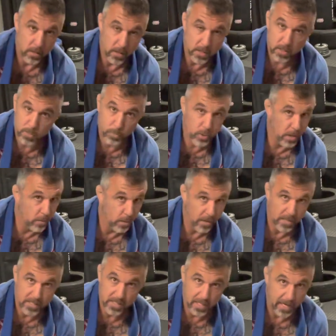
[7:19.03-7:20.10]
That's pretty rare
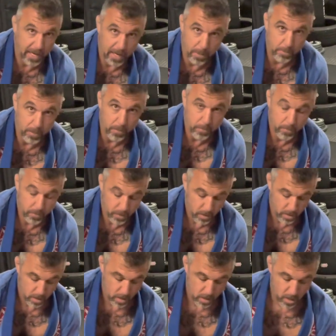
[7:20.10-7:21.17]
that's going to happen.
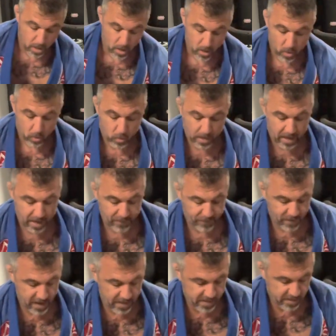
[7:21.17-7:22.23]
What I
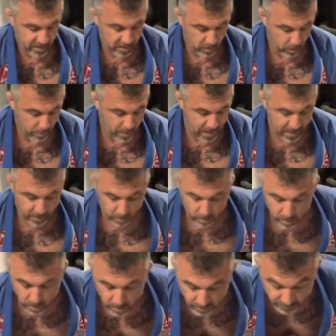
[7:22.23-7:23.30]
find is a little
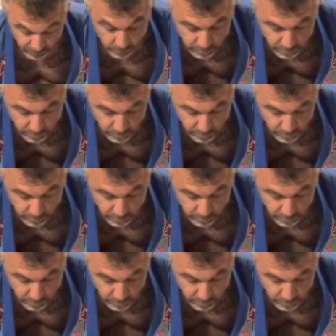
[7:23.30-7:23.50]
better for